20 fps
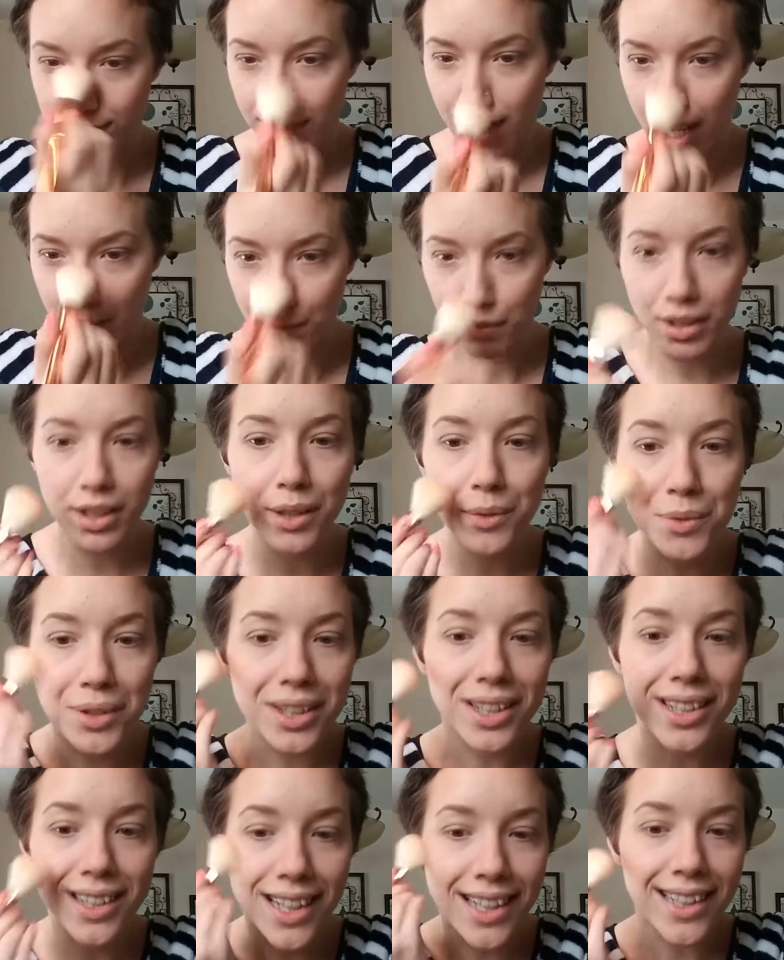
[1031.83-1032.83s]
I really,
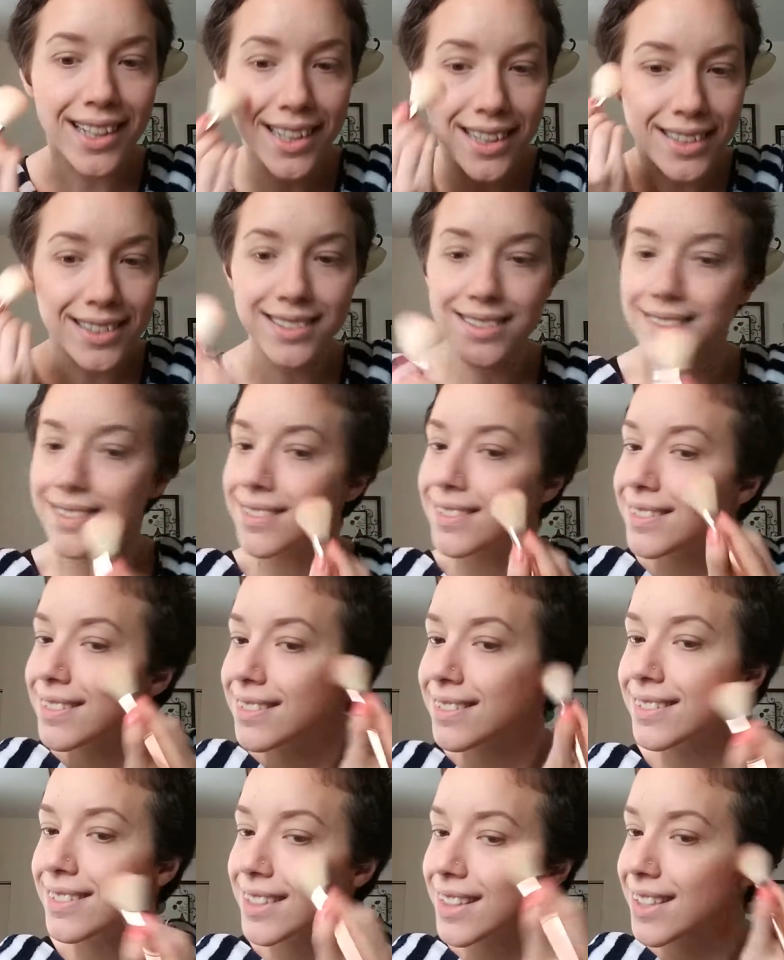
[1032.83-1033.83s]
really like it.
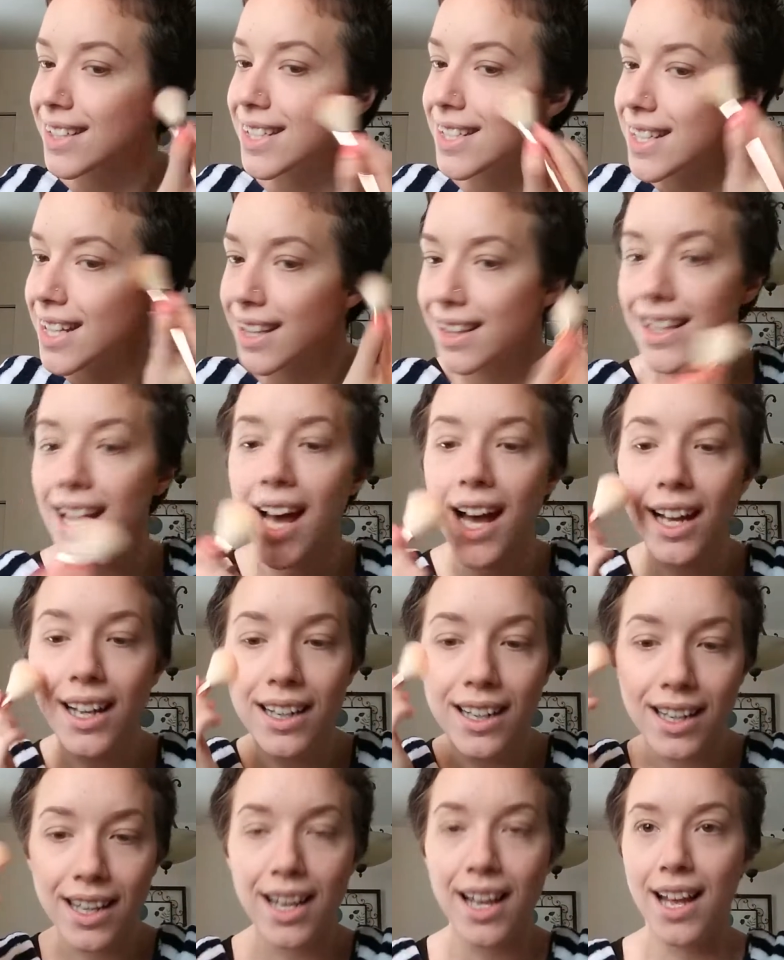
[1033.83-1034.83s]
So just like
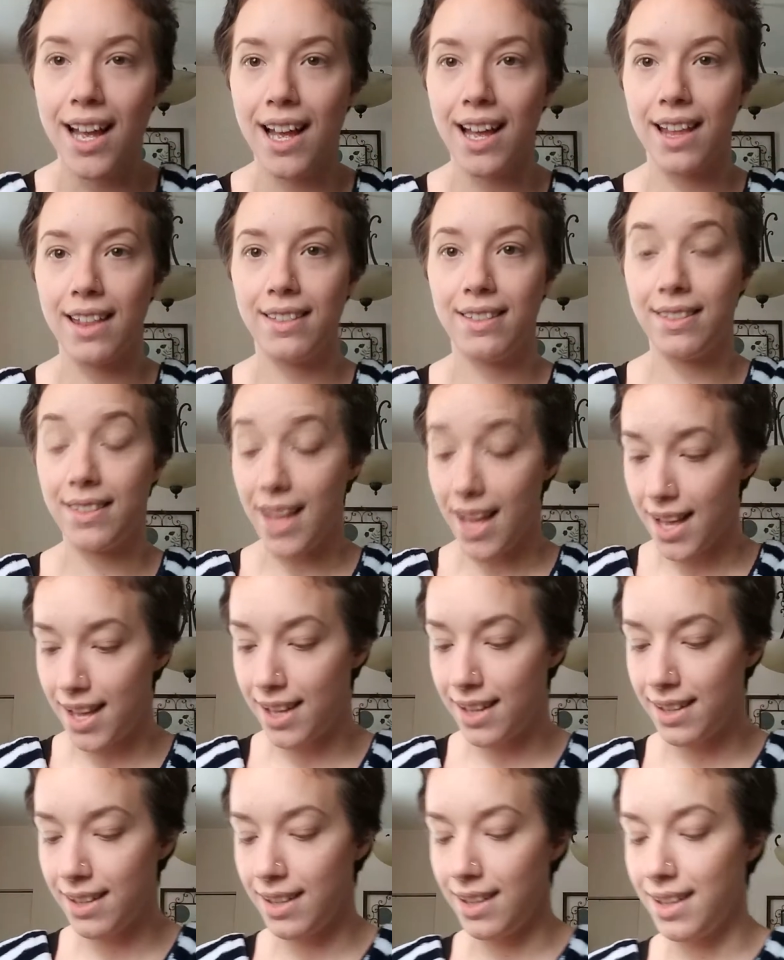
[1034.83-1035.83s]
that. And
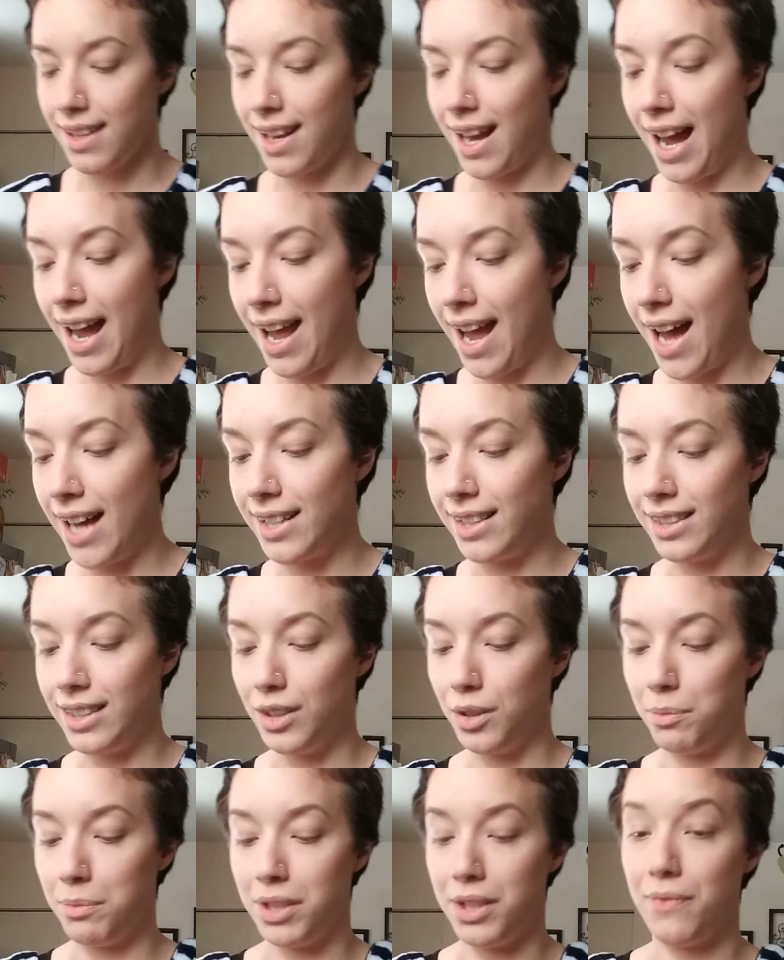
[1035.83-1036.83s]
then I add a
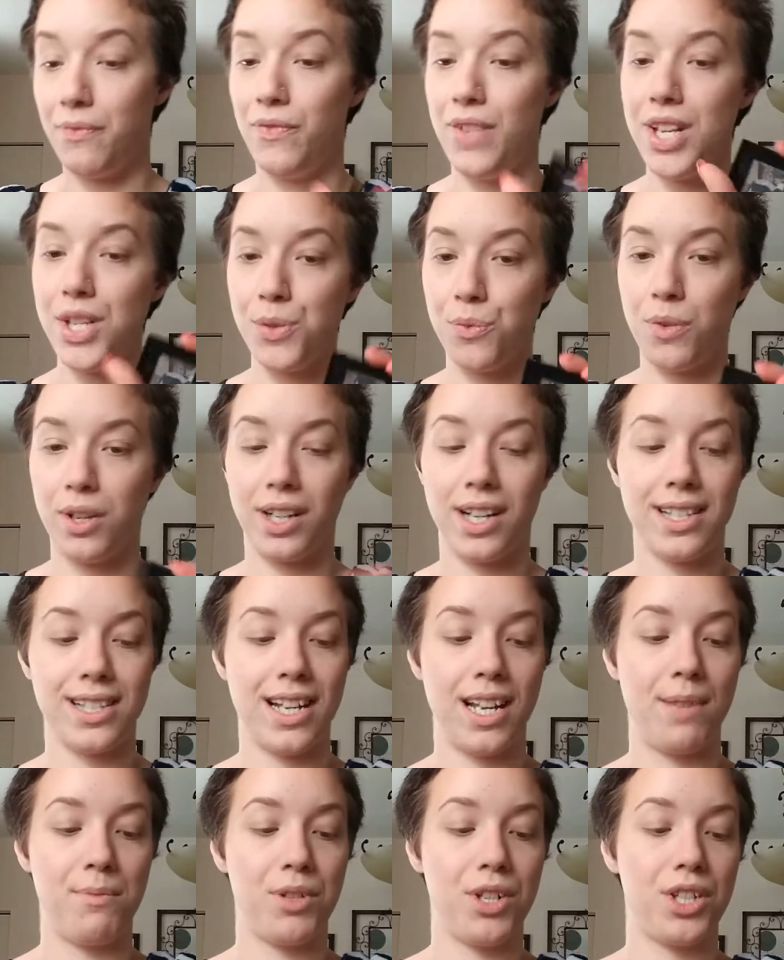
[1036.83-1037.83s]
little bit of this one because
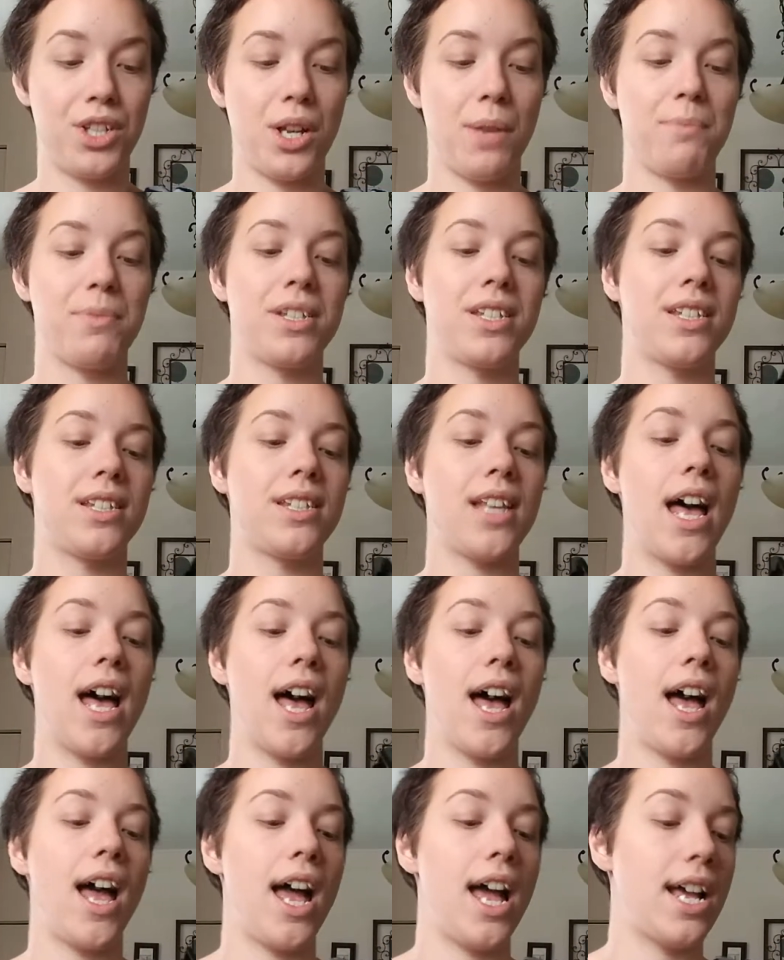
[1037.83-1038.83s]
I am just
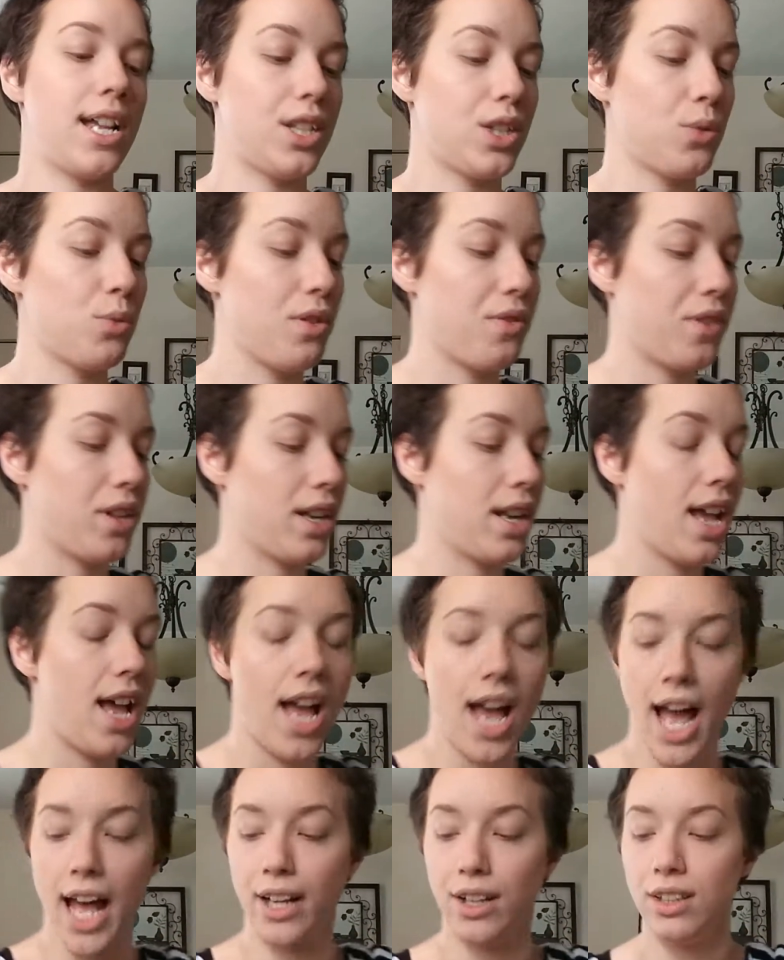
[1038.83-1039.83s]
obsessed with it.
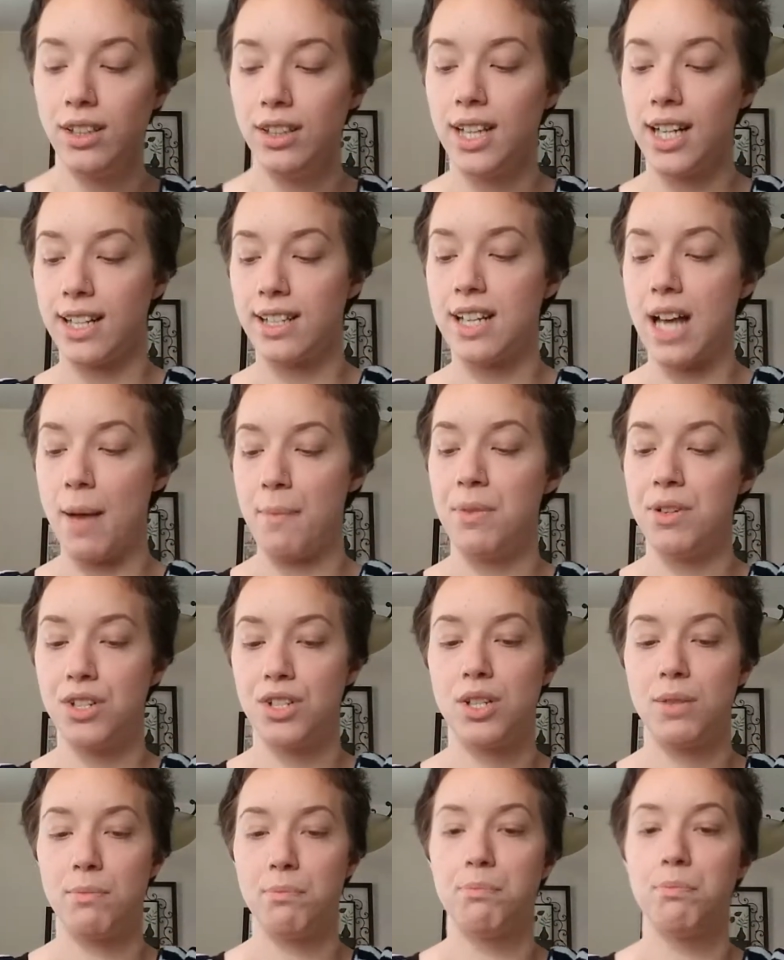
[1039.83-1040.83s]
I could like tap
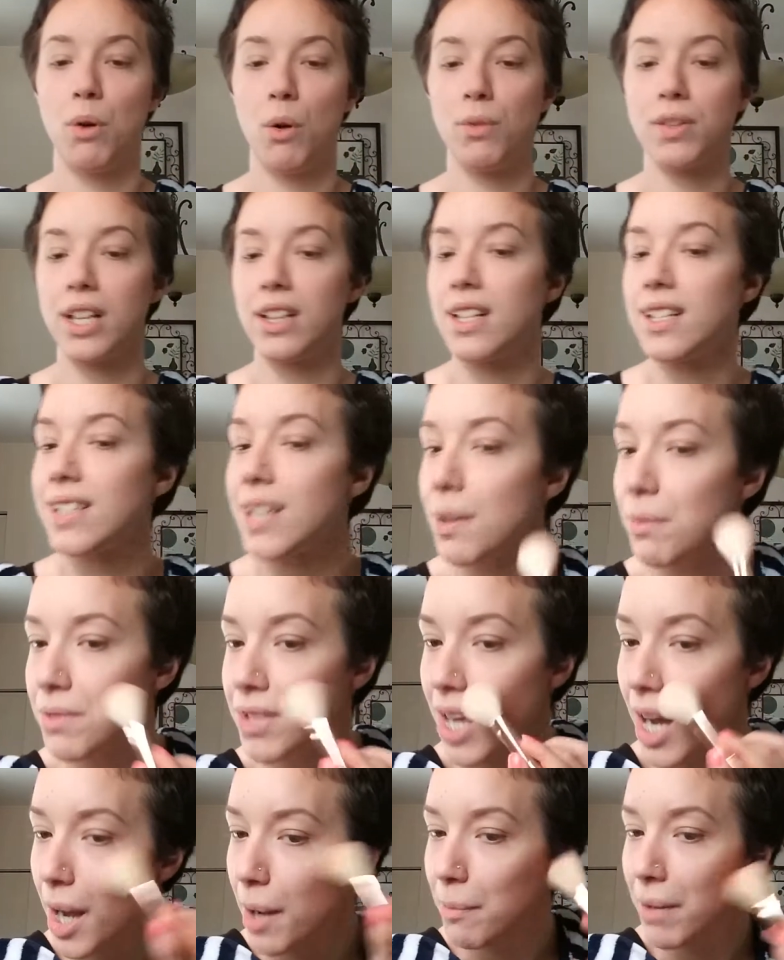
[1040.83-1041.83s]
into both at the same
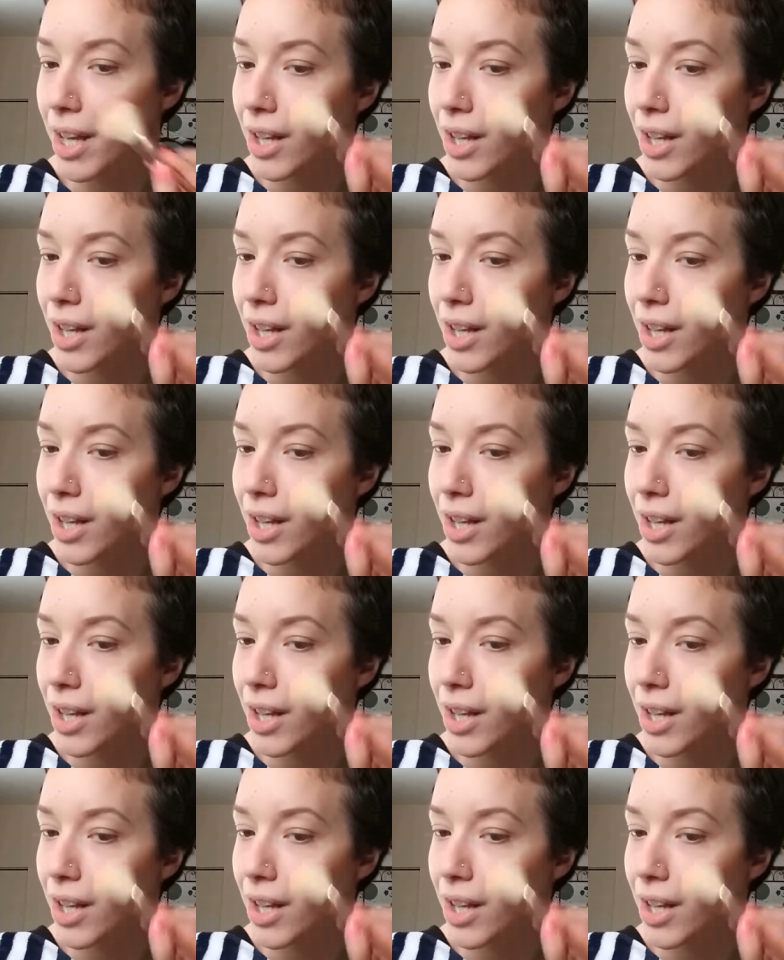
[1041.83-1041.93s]
time.